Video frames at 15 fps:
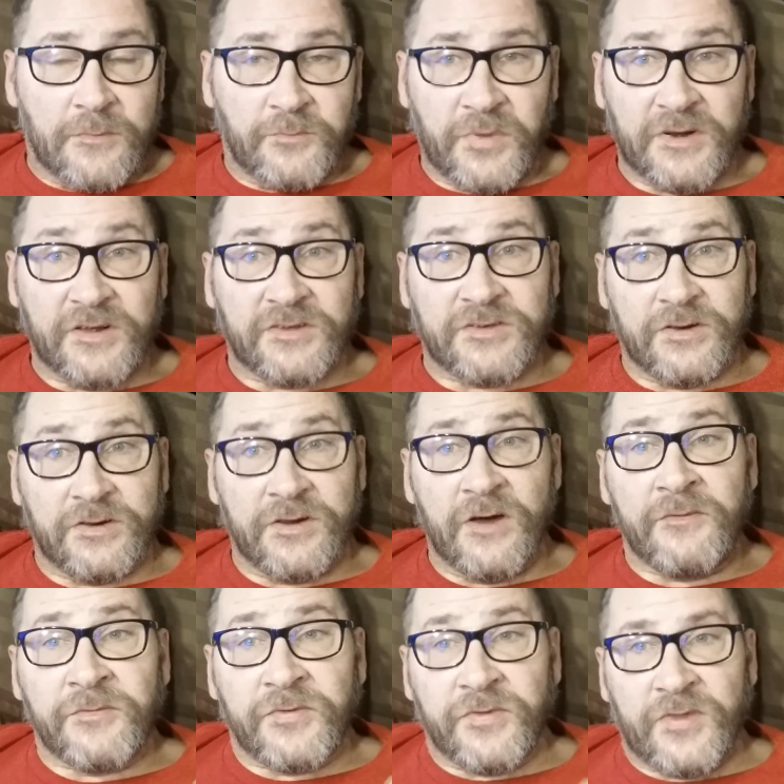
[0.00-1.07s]
but
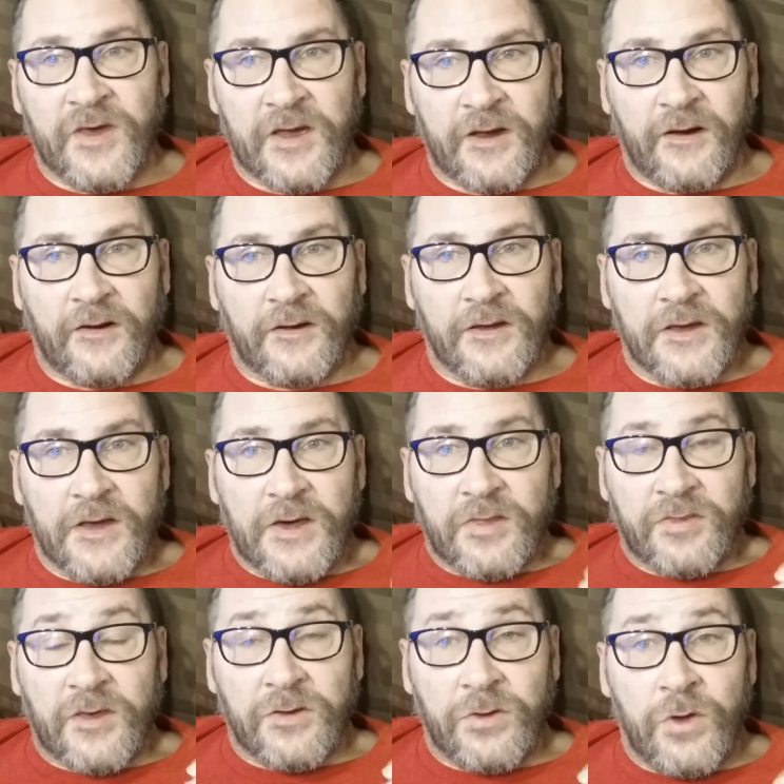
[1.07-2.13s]
enough there
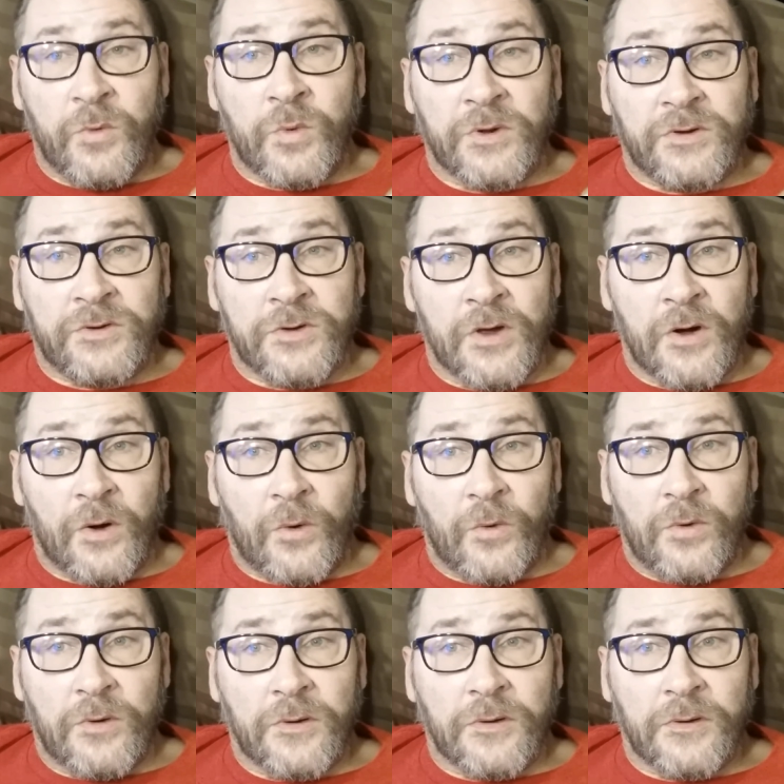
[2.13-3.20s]
that you would
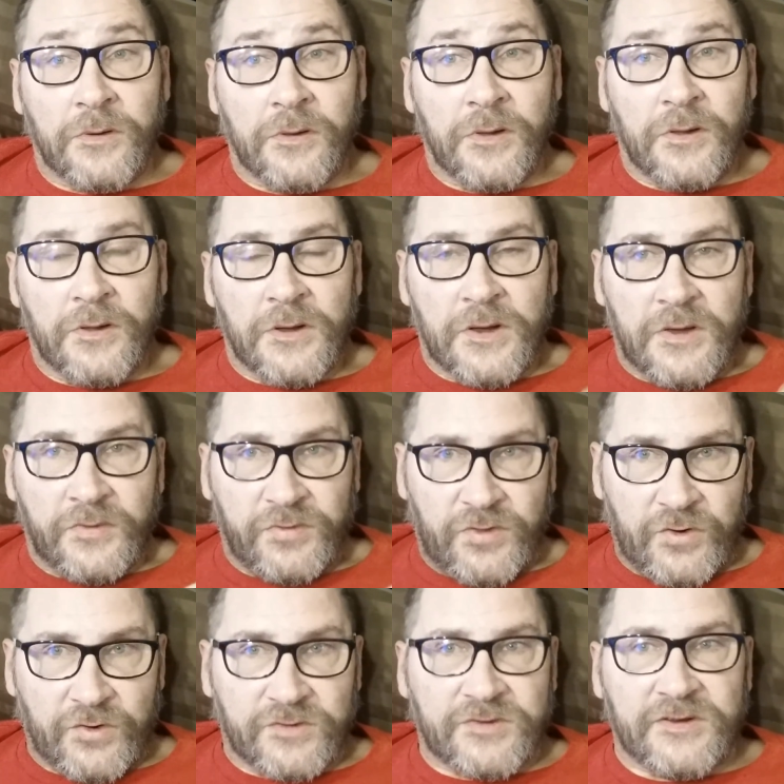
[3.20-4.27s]
know
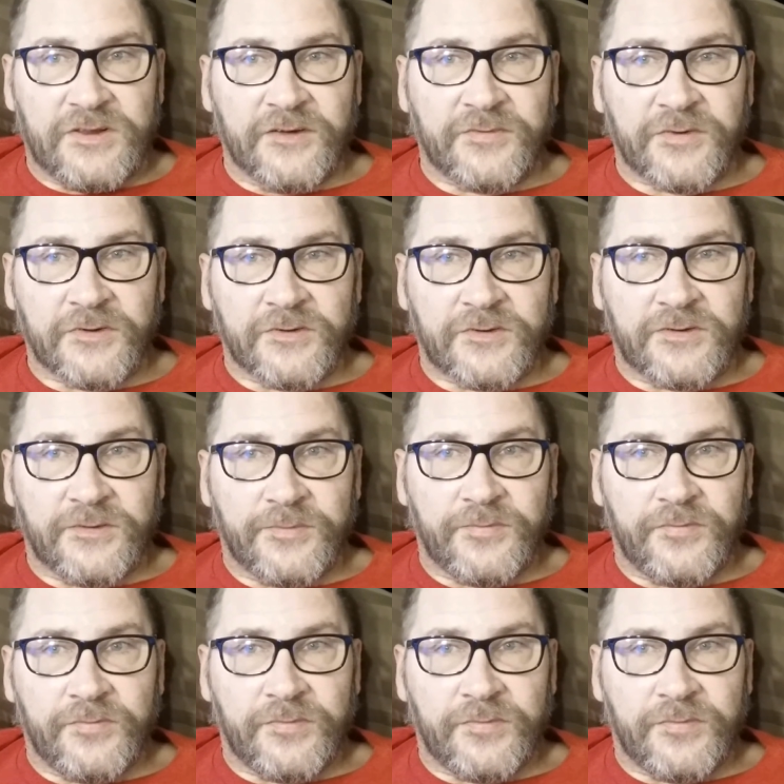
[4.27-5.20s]
there is a difference.